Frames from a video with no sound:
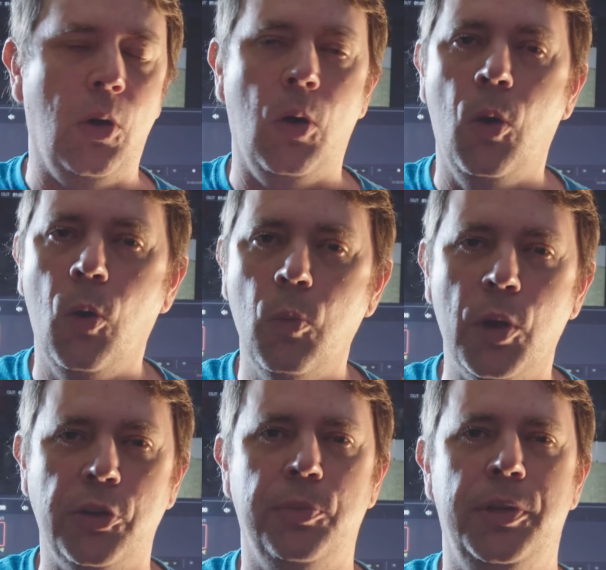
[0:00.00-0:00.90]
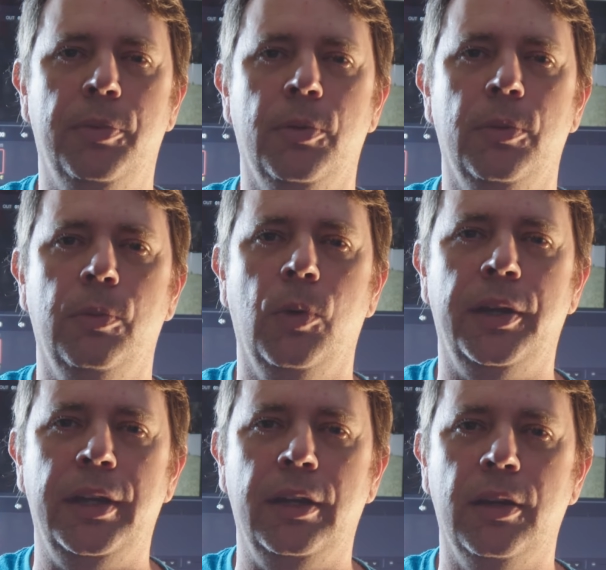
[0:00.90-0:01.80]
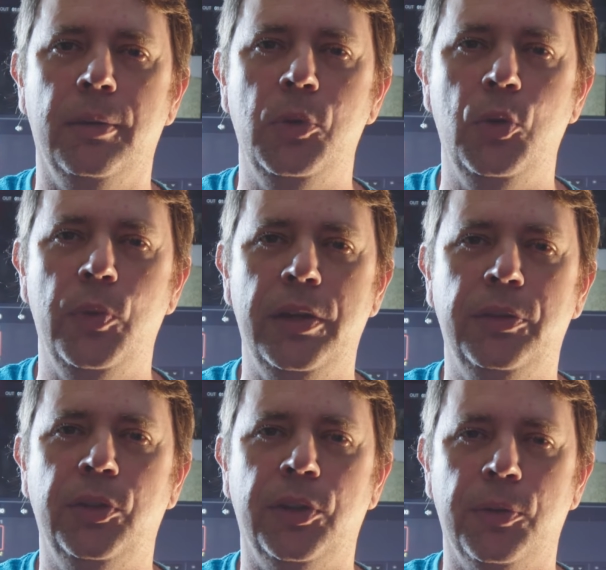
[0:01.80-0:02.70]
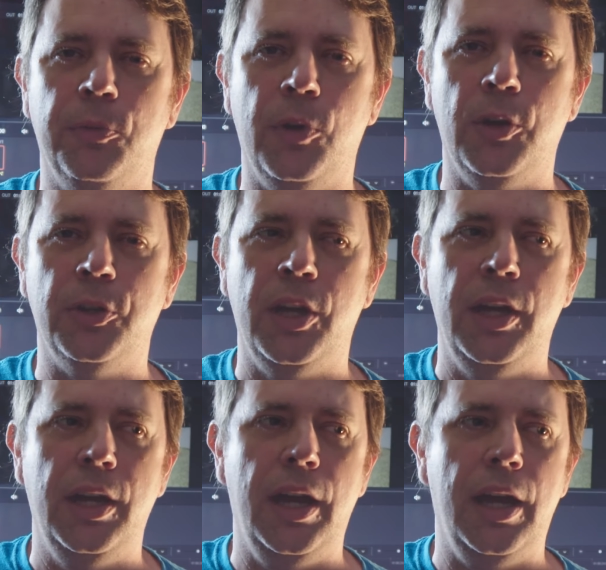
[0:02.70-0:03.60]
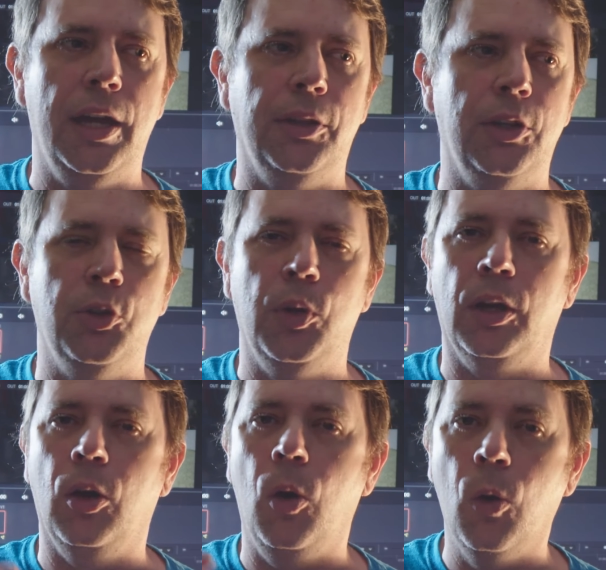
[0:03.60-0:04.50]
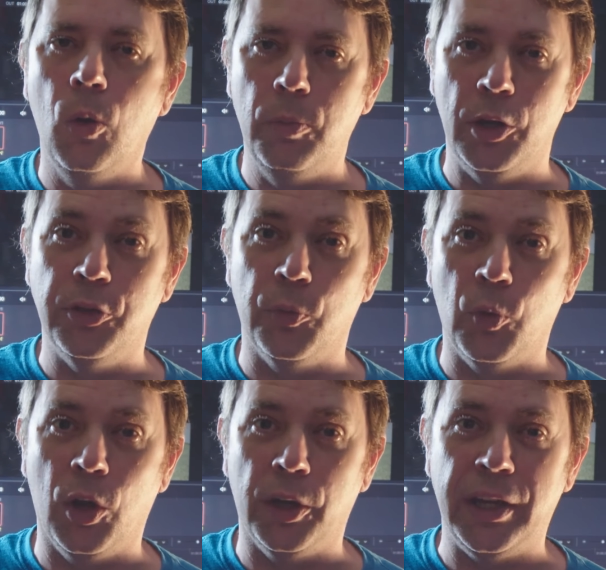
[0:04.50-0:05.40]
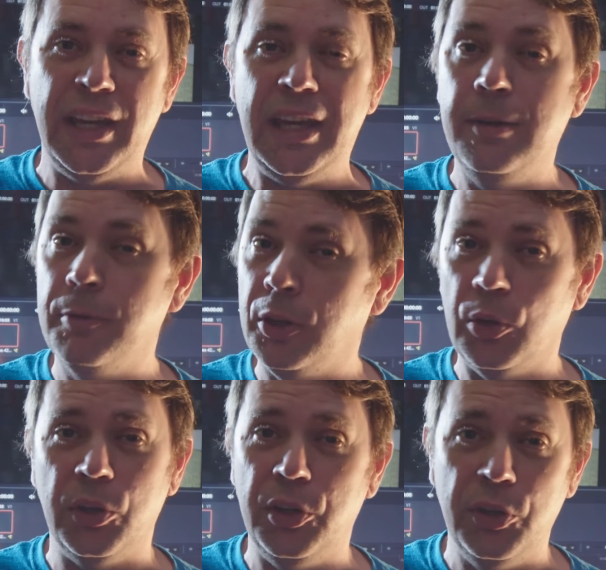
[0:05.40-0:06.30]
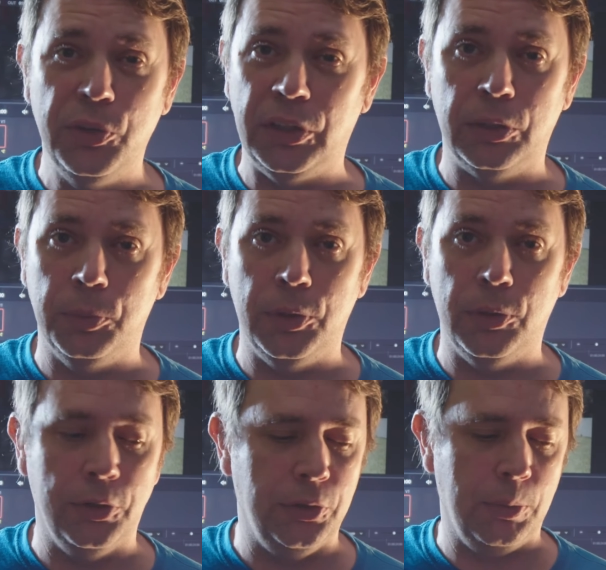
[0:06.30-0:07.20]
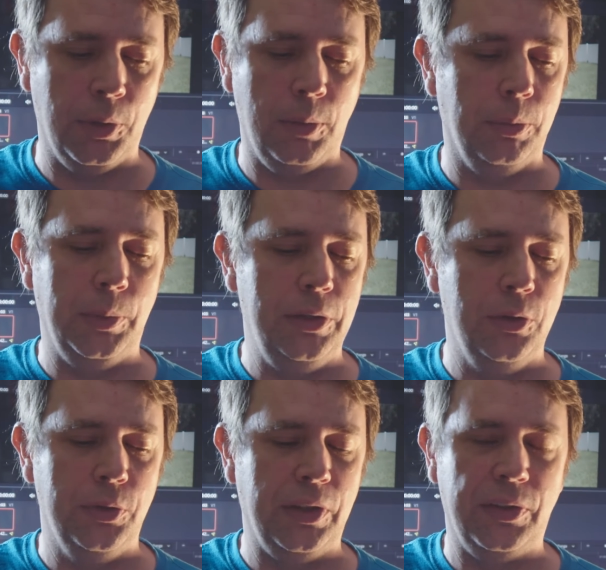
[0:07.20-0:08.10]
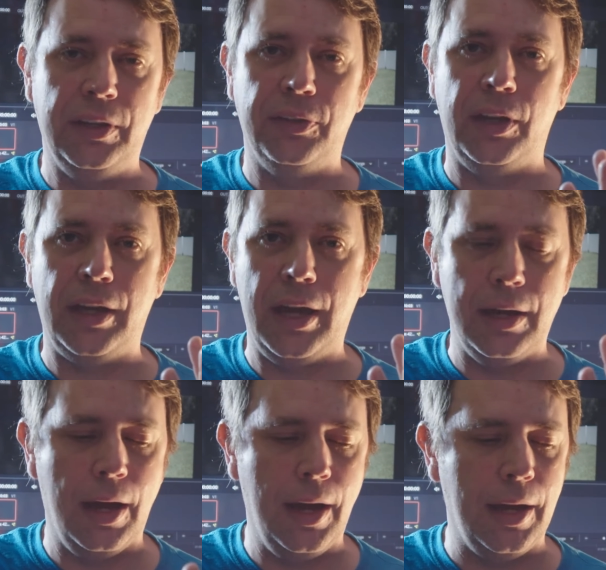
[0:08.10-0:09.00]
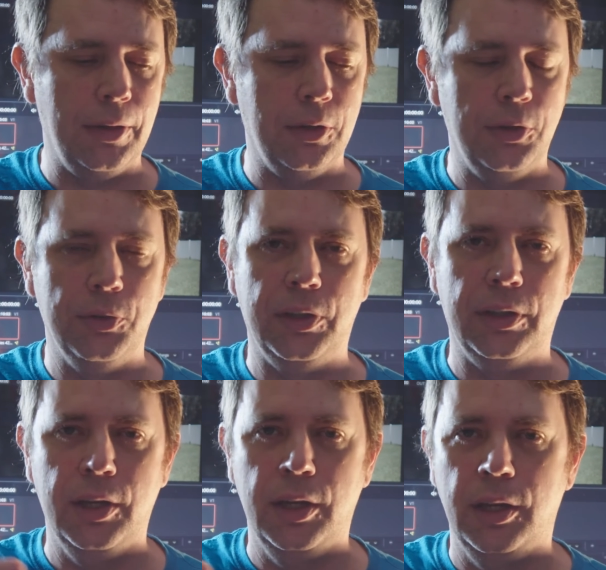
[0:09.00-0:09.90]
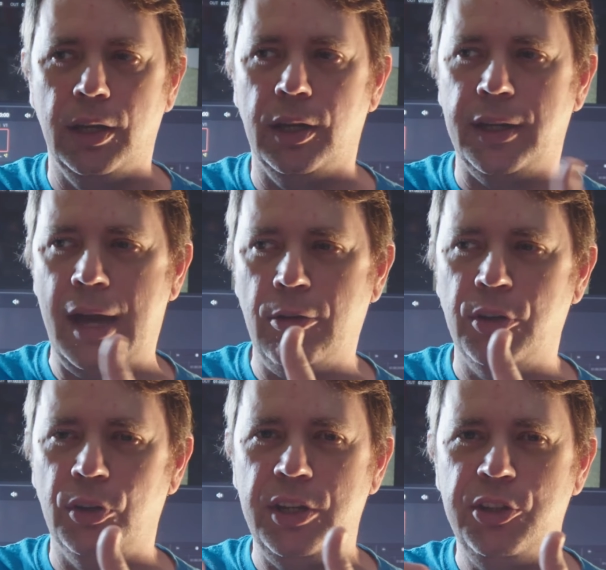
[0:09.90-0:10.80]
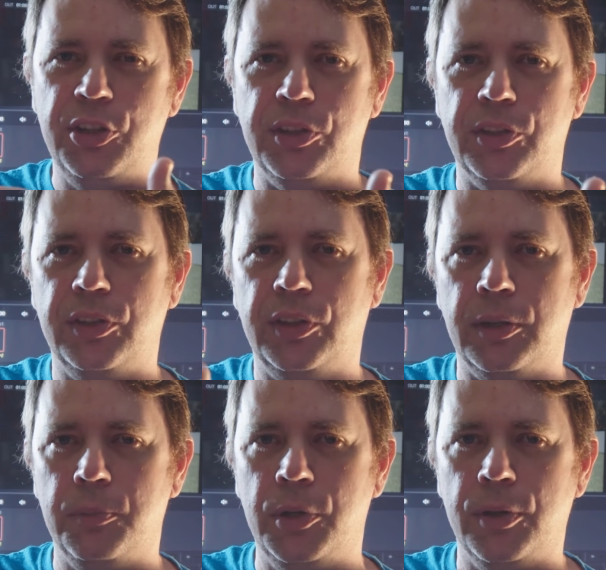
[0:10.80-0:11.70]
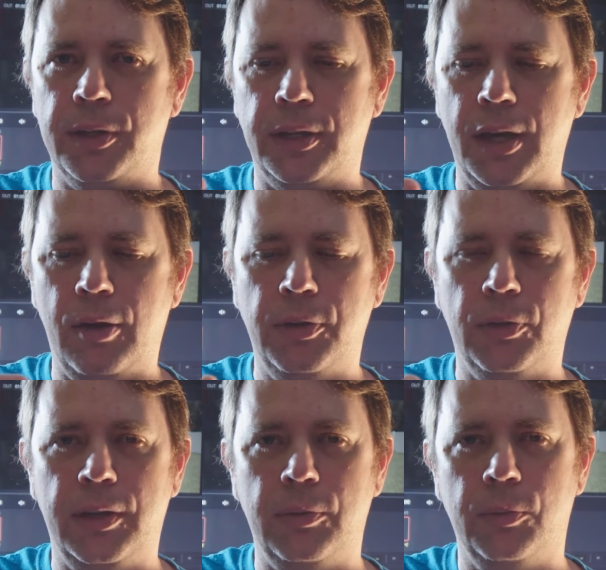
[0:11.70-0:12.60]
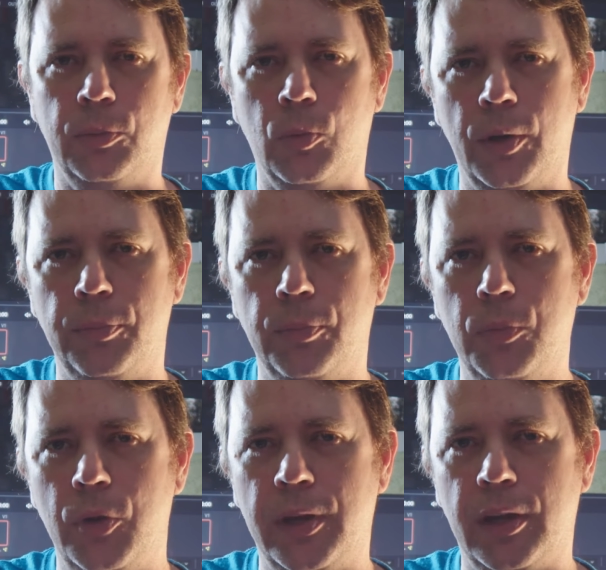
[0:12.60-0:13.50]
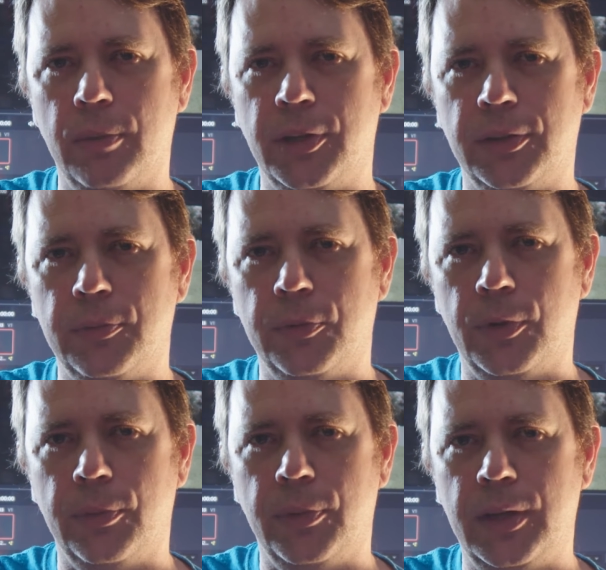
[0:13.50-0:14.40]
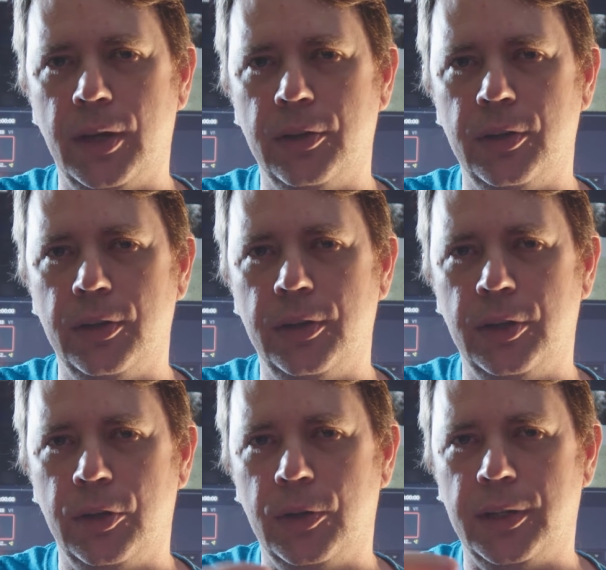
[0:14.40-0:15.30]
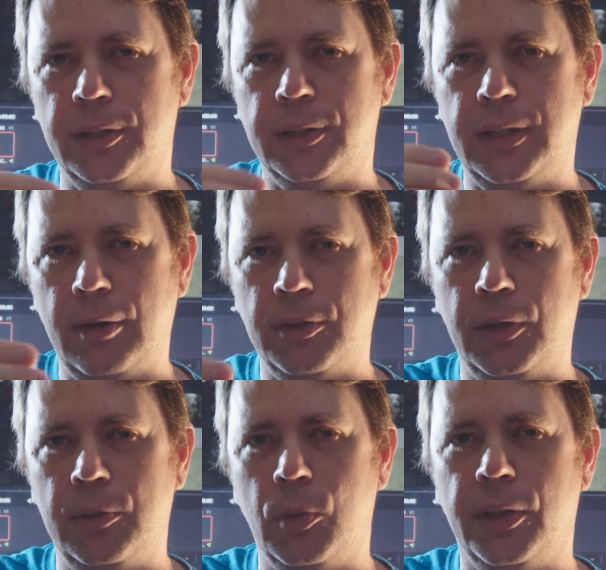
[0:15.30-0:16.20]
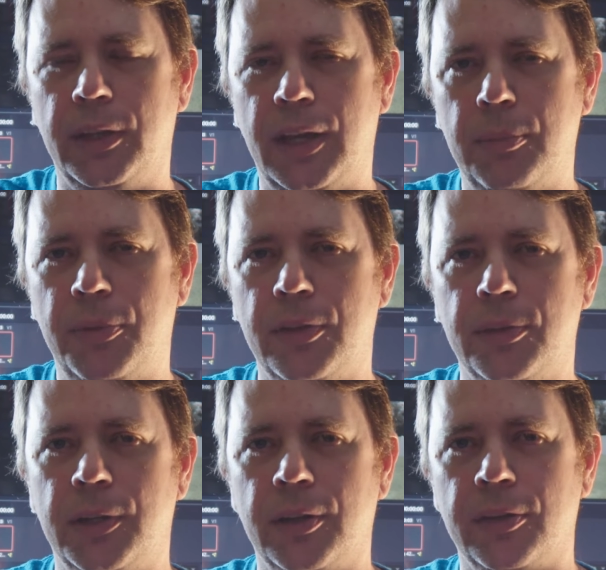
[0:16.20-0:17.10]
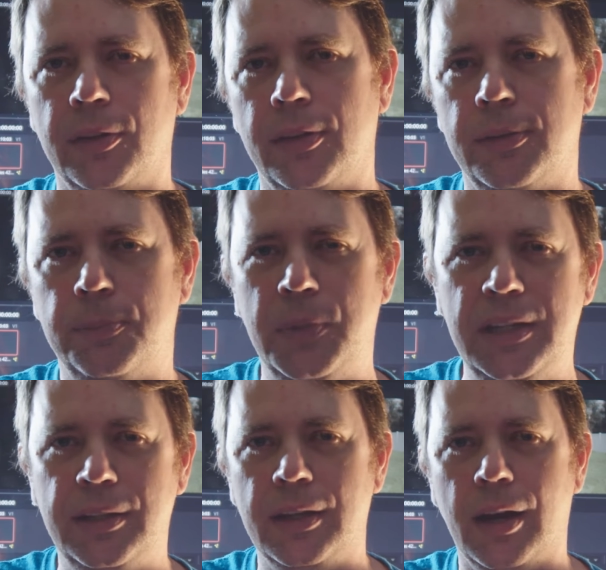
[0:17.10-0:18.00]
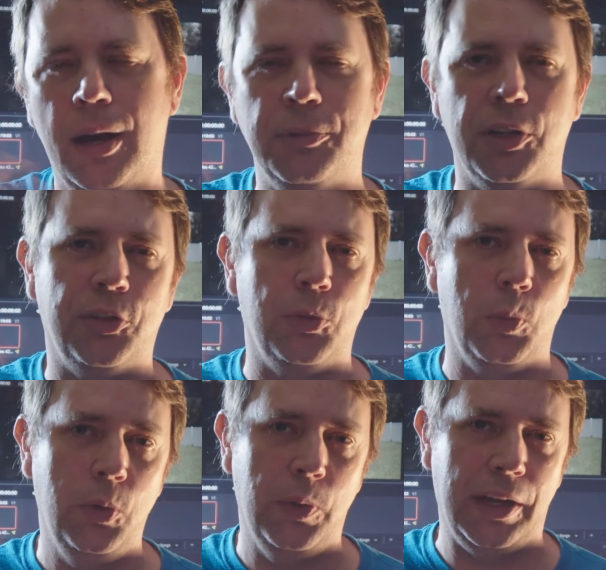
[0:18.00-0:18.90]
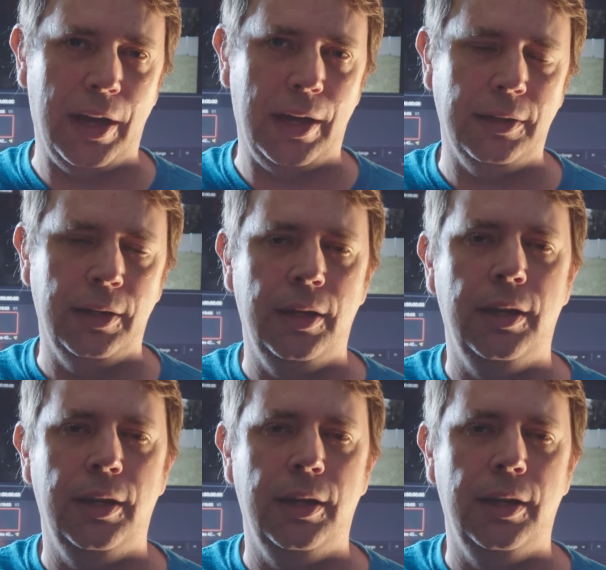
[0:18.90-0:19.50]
a whole bunch of people working on a movie to convert, and they're doing a whole bunch of work, even though they're using computers. They're probably using things like A I. They're using uh, calculations. The computer can calculate one moving object in front of the other. You know, it can calculate what the depth is because of the speed the objects are moving at.